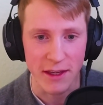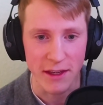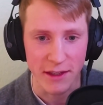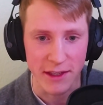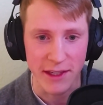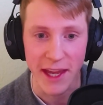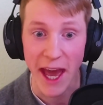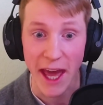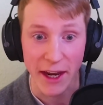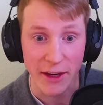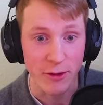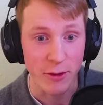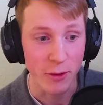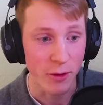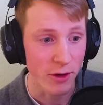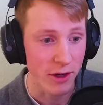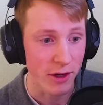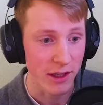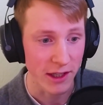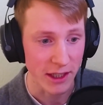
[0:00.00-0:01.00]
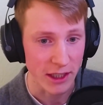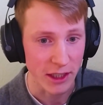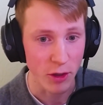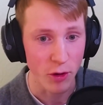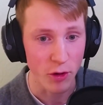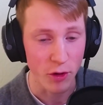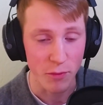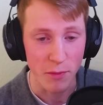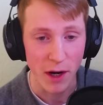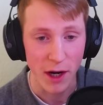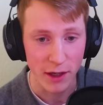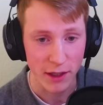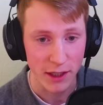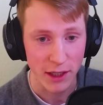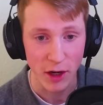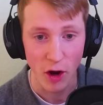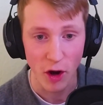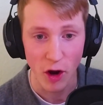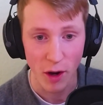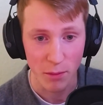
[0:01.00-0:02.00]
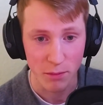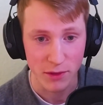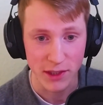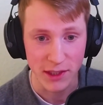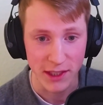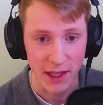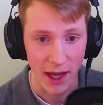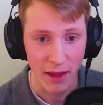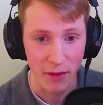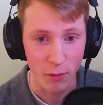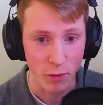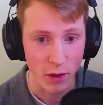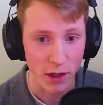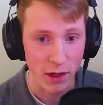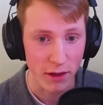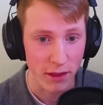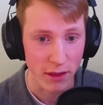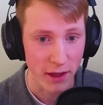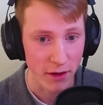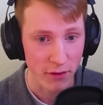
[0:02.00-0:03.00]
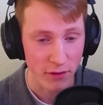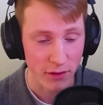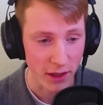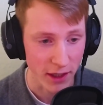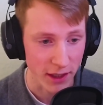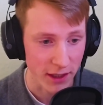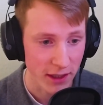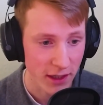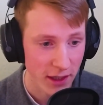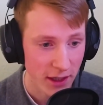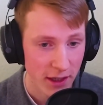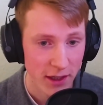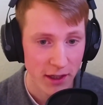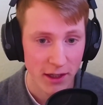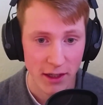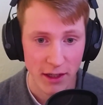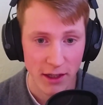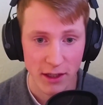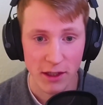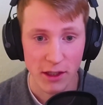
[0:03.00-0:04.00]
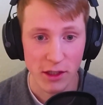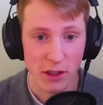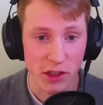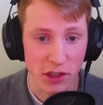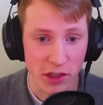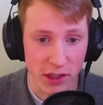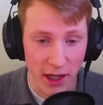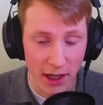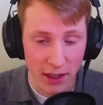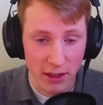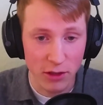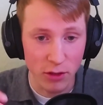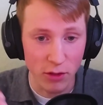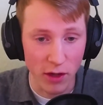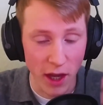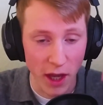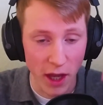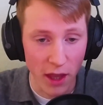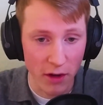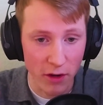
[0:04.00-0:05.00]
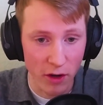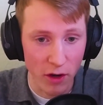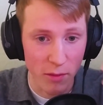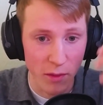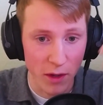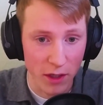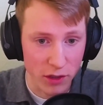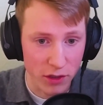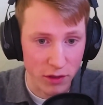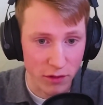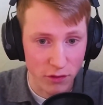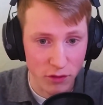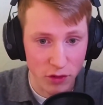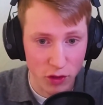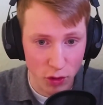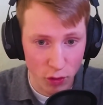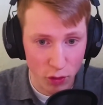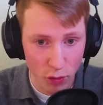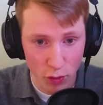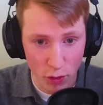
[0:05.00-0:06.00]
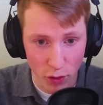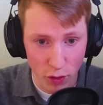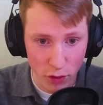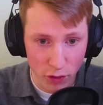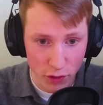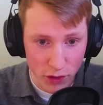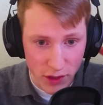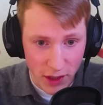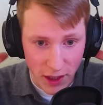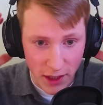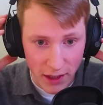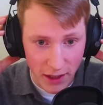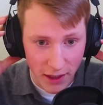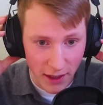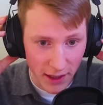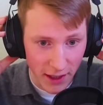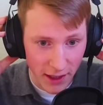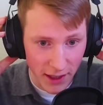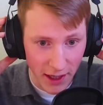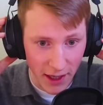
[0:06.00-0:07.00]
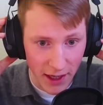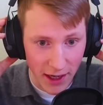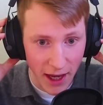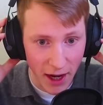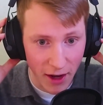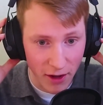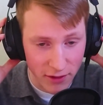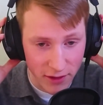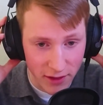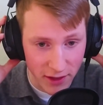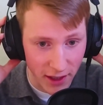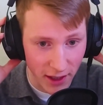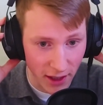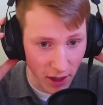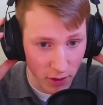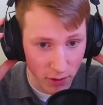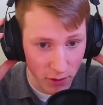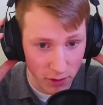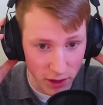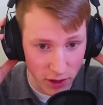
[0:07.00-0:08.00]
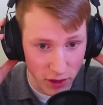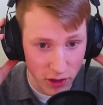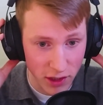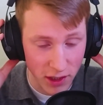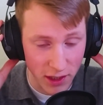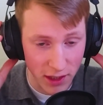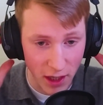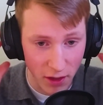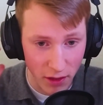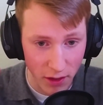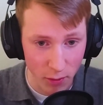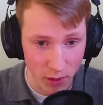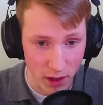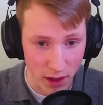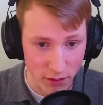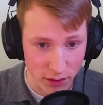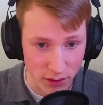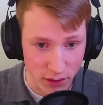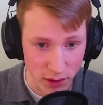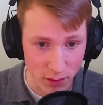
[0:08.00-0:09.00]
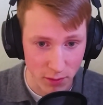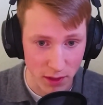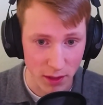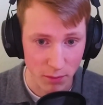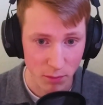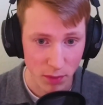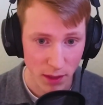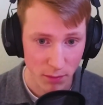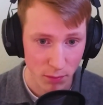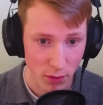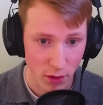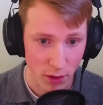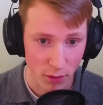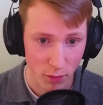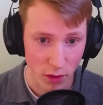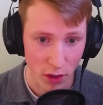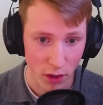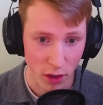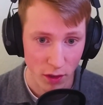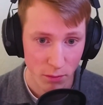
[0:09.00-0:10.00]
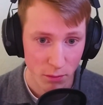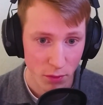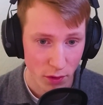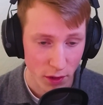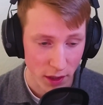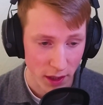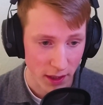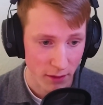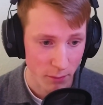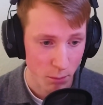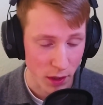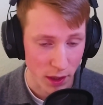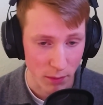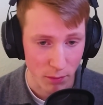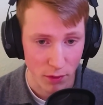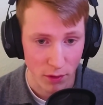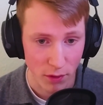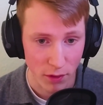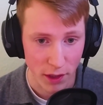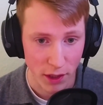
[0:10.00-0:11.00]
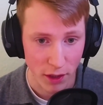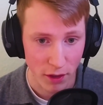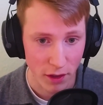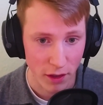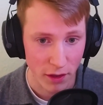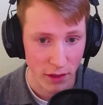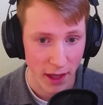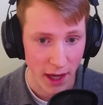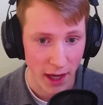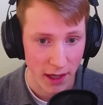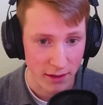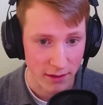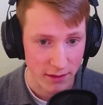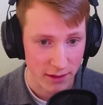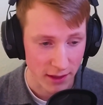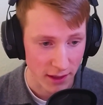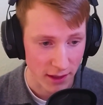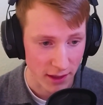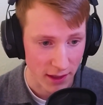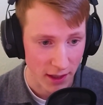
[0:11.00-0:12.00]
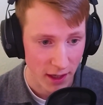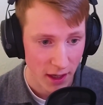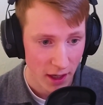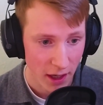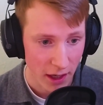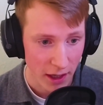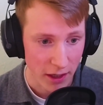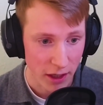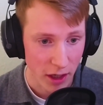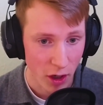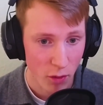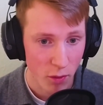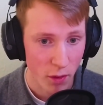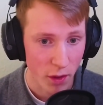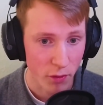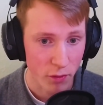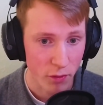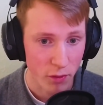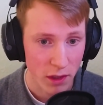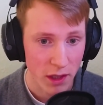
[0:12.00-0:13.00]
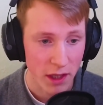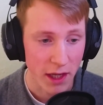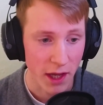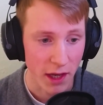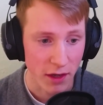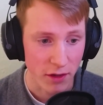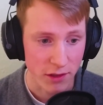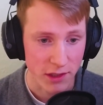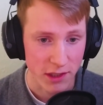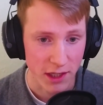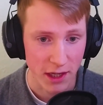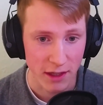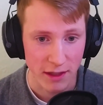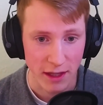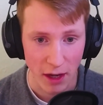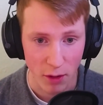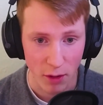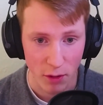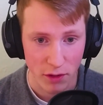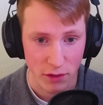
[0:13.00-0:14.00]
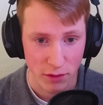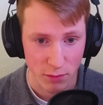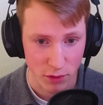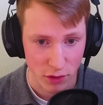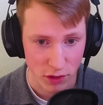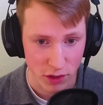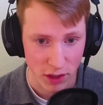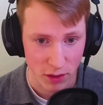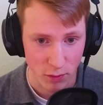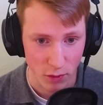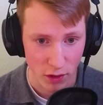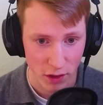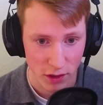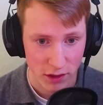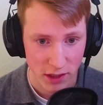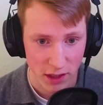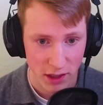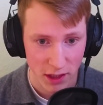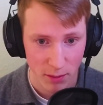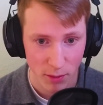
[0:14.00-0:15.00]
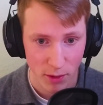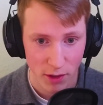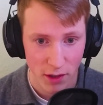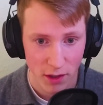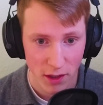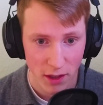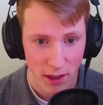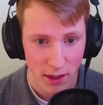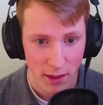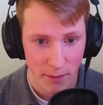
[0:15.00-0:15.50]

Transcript: debt or like go to market ops debt where they've like stuck together a bunch of tools yes. and like and now it's like holy shit now that we have so many people and we're onboarding people and all of that it's like no one really understands how this machine works anymore